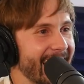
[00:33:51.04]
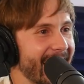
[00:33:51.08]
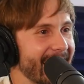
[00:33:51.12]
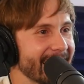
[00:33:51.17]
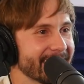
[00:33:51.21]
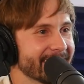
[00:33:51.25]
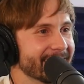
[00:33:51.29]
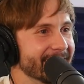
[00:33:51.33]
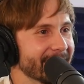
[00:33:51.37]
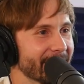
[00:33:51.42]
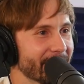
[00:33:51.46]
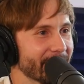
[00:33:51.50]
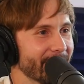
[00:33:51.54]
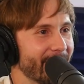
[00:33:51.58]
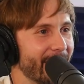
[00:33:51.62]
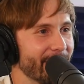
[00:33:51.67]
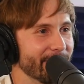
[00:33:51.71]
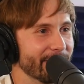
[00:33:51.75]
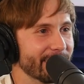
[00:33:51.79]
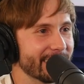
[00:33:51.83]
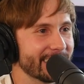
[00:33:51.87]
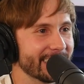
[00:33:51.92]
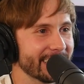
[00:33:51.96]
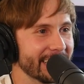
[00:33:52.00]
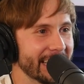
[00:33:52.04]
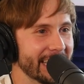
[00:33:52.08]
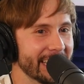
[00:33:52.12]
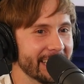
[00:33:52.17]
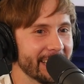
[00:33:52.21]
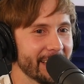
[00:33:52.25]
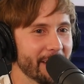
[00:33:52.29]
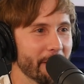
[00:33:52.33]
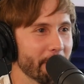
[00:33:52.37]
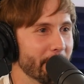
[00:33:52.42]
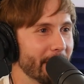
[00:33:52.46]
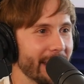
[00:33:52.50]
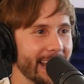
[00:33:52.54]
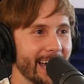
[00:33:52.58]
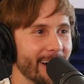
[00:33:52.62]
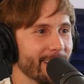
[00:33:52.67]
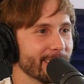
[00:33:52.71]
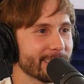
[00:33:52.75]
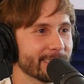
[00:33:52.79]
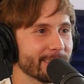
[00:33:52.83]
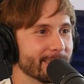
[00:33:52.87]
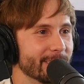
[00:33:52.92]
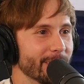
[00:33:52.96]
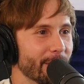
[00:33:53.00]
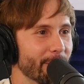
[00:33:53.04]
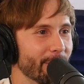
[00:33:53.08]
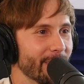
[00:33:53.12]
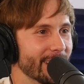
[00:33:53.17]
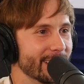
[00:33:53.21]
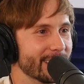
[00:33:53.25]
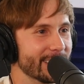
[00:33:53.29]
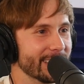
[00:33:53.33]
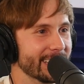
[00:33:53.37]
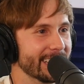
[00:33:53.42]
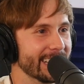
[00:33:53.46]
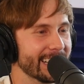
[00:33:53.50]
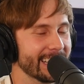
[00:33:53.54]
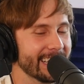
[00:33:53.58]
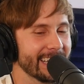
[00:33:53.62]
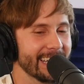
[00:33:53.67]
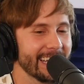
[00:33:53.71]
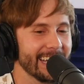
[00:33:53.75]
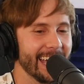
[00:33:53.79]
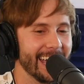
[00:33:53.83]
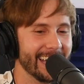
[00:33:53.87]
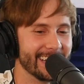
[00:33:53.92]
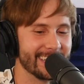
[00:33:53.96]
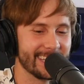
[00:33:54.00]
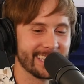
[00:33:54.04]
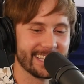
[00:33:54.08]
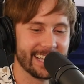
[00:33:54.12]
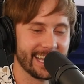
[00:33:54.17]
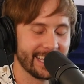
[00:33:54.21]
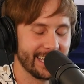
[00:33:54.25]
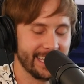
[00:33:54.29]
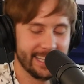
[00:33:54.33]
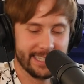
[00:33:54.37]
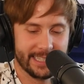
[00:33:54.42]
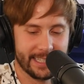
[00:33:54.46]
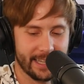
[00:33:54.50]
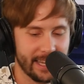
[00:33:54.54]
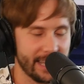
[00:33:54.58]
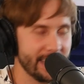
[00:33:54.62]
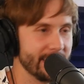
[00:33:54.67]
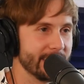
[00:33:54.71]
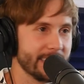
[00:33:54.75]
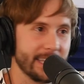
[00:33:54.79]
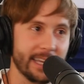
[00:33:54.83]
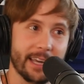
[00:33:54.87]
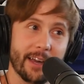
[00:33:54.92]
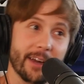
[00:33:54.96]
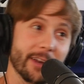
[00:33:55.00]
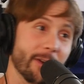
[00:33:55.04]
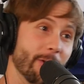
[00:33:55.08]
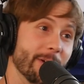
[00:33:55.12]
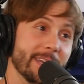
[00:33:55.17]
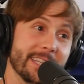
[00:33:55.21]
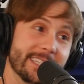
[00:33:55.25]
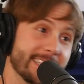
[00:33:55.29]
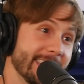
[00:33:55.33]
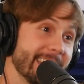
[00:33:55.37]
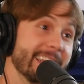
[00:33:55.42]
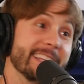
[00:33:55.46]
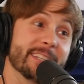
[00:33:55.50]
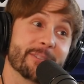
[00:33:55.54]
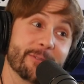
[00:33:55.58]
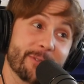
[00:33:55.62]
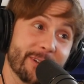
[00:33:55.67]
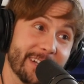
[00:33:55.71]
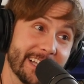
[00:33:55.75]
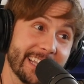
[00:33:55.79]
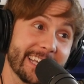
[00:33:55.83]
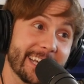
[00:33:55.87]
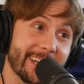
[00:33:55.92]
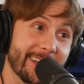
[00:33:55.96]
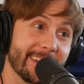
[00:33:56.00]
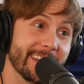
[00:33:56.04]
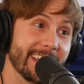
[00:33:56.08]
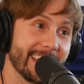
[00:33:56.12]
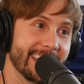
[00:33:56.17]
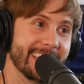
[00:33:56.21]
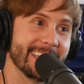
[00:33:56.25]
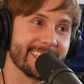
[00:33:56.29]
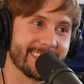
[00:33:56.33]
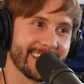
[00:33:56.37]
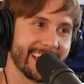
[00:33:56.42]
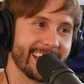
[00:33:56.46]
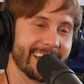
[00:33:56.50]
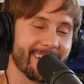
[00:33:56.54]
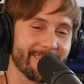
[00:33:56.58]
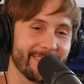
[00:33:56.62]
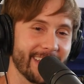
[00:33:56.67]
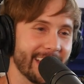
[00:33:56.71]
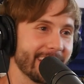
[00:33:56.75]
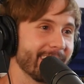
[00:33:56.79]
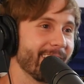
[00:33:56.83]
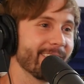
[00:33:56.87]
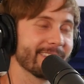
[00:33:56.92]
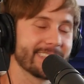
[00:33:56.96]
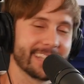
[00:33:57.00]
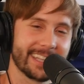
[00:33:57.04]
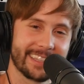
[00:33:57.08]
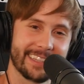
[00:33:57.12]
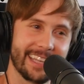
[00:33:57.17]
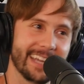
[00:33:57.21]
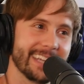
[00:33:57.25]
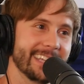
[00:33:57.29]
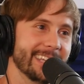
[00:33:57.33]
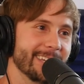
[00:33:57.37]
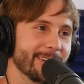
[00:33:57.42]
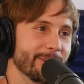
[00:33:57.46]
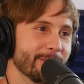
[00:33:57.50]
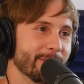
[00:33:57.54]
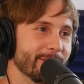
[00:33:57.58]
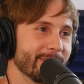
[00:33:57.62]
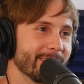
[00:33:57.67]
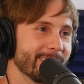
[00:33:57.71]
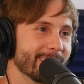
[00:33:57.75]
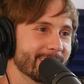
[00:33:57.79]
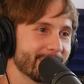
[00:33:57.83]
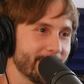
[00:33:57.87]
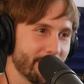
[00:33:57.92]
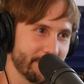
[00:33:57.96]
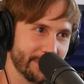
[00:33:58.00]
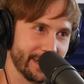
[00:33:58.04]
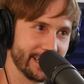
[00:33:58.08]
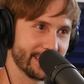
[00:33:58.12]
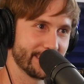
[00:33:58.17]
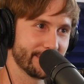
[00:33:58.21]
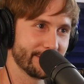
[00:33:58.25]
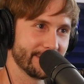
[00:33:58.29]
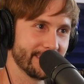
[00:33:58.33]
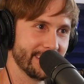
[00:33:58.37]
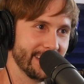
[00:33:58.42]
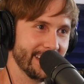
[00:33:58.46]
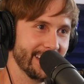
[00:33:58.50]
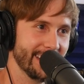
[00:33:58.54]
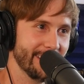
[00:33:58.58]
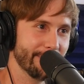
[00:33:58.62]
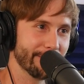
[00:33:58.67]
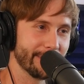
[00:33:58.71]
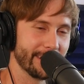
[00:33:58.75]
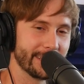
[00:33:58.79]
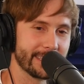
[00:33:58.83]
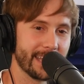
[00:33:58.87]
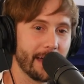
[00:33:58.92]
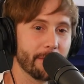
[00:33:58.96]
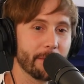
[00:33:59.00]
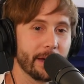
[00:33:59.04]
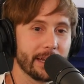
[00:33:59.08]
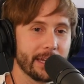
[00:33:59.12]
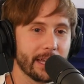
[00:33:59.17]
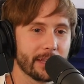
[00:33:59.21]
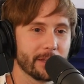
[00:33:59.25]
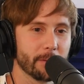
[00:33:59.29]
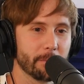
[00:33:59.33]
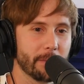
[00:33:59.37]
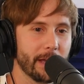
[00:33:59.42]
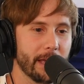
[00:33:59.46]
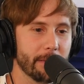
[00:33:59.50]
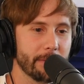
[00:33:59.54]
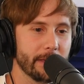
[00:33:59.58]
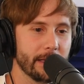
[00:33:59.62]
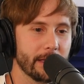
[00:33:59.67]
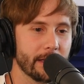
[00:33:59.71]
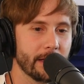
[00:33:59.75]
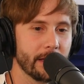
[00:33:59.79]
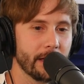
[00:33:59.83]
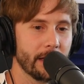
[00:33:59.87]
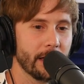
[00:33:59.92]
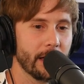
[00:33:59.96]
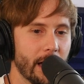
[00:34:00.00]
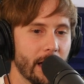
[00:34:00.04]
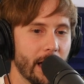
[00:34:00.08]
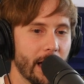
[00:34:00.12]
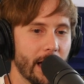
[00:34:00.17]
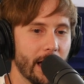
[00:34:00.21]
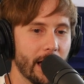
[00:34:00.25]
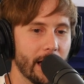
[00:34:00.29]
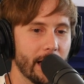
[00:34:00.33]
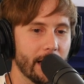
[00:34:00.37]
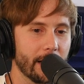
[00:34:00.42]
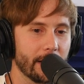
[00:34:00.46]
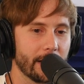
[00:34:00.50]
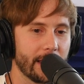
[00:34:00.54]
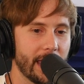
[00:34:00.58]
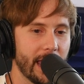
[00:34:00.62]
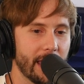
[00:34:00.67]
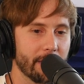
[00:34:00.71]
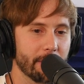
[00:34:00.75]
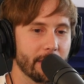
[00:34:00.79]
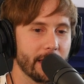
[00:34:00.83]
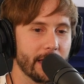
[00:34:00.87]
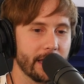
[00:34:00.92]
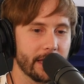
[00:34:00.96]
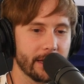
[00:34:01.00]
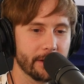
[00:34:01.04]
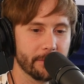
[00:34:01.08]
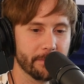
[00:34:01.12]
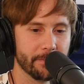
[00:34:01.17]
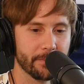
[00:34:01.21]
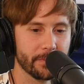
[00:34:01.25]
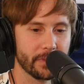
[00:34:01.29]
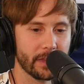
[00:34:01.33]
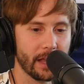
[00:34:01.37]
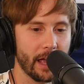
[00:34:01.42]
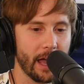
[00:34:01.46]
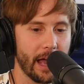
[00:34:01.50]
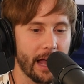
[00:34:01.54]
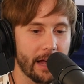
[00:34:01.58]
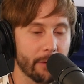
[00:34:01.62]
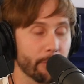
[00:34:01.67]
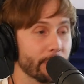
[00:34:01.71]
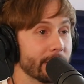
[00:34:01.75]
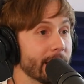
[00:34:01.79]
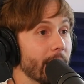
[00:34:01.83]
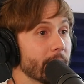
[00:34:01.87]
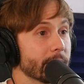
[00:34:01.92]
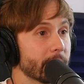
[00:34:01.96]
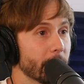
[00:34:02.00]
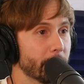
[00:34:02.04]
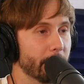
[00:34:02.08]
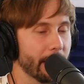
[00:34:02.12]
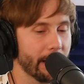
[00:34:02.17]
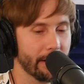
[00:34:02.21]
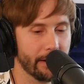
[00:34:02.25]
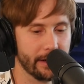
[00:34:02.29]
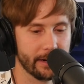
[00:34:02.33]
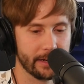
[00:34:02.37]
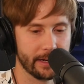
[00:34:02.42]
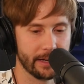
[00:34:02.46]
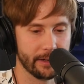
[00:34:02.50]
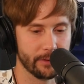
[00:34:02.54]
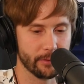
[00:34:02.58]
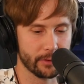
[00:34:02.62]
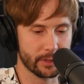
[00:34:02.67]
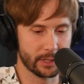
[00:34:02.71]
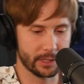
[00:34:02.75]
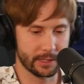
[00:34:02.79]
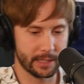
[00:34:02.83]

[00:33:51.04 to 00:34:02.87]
cast him obviously right, right but i also don't want you to and she's like he's he's you know he's he's really like he's and i'm like i was like thank you so much for your time another baby uh came in eh, without the parent, and it was